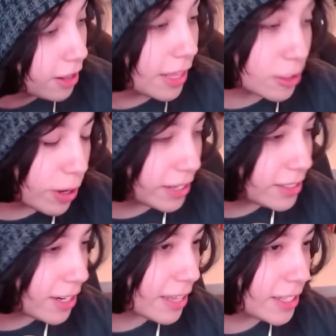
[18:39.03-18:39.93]
That's what I
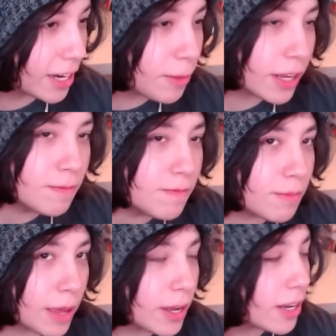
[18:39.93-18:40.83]
did that day. I'm like,
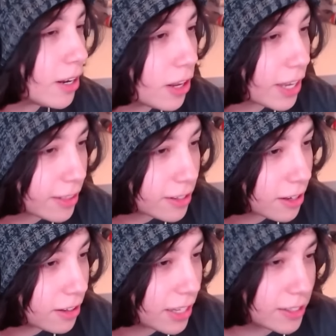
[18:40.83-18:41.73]
hmm, maybe I'm gonna look at the
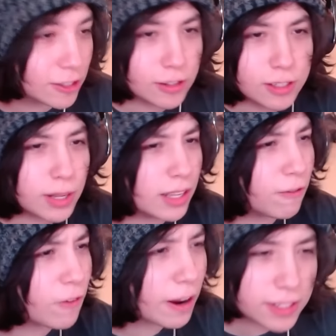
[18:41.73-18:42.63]
sunglasses. So I spent
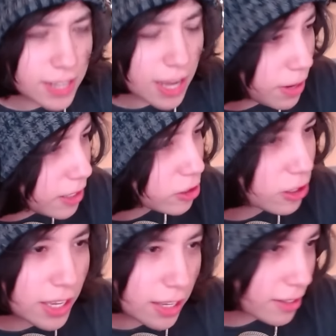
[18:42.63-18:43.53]
like five to ten minutes
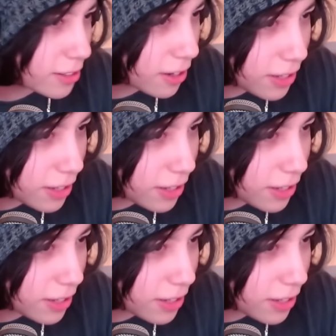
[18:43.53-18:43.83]
looking at the